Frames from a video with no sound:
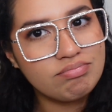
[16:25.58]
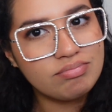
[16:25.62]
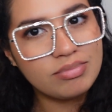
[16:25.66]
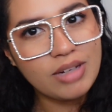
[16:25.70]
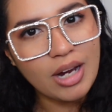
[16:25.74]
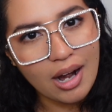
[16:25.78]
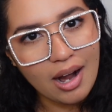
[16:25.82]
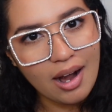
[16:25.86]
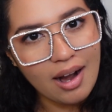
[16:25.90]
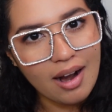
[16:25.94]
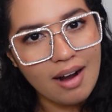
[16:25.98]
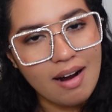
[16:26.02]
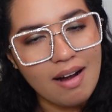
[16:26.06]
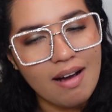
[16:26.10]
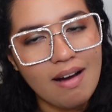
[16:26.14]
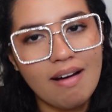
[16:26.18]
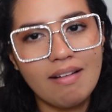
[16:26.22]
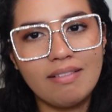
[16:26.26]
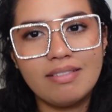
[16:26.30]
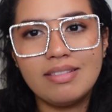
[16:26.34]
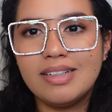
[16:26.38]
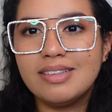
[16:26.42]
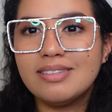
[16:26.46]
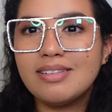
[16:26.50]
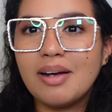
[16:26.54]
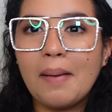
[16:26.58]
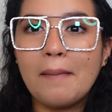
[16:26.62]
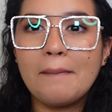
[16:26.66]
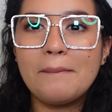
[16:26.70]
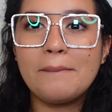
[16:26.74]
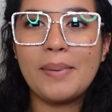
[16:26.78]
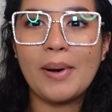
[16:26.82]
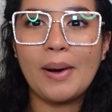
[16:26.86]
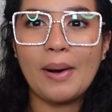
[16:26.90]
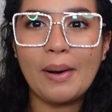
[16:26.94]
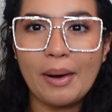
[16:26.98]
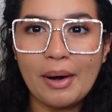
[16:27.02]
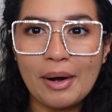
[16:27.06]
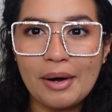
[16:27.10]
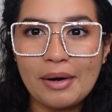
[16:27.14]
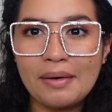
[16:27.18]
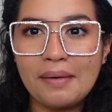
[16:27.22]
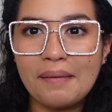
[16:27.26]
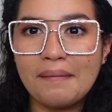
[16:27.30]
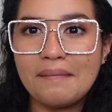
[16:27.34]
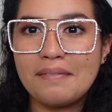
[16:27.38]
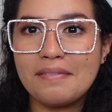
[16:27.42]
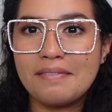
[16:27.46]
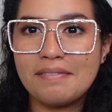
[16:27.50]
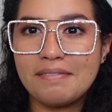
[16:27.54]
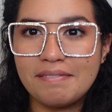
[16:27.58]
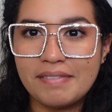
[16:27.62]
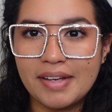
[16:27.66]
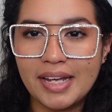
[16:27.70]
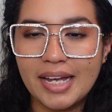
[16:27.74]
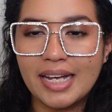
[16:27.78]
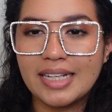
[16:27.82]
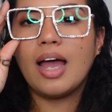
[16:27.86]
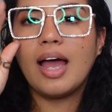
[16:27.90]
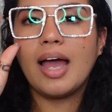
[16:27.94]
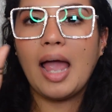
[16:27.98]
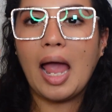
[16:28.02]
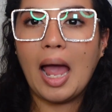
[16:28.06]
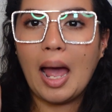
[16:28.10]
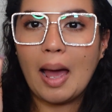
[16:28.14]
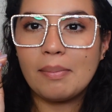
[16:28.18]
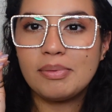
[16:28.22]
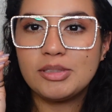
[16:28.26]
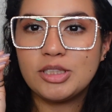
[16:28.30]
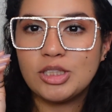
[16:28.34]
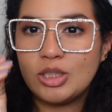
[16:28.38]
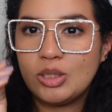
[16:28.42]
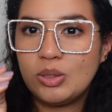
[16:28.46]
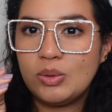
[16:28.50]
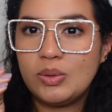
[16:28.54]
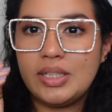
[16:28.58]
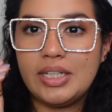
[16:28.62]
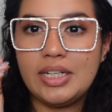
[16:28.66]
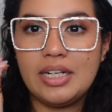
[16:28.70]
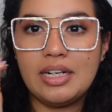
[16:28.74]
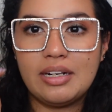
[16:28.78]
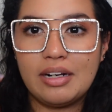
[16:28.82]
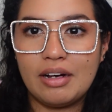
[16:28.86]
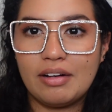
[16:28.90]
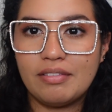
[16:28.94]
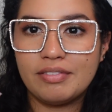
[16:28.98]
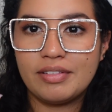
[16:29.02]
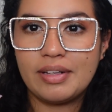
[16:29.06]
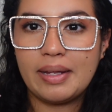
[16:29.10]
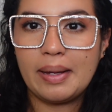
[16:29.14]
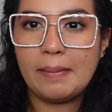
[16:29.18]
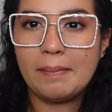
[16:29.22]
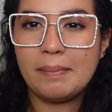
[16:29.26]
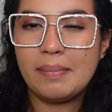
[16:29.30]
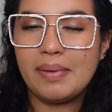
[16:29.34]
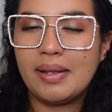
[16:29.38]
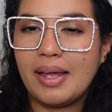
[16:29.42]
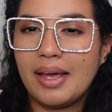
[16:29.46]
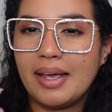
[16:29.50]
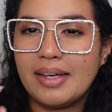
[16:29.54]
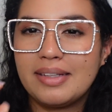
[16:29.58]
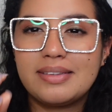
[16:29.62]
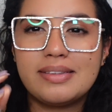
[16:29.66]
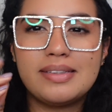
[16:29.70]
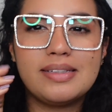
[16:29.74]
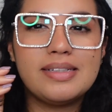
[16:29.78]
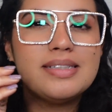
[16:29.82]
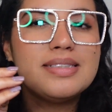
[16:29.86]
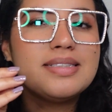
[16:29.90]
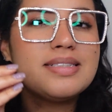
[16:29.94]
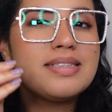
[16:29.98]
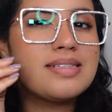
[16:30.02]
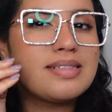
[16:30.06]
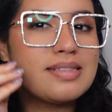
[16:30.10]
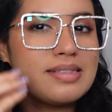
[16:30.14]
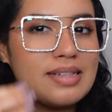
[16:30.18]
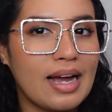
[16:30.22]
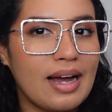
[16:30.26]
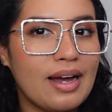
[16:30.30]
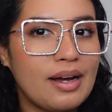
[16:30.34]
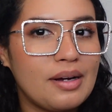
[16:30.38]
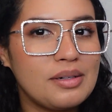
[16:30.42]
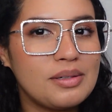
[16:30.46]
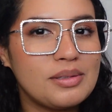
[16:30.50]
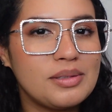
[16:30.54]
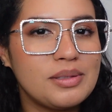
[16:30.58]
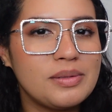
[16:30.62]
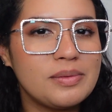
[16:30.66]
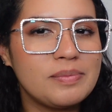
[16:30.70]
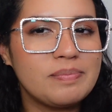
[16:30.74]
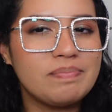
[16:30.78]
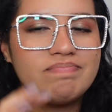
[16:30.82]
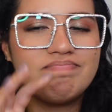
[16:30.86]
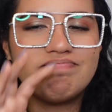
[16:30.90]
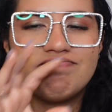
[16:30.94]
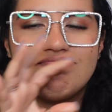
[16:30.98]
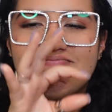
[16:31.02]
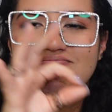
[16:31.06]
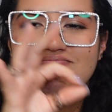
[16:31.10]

Girl, these are perfect. I absolutely love them. Like, this style.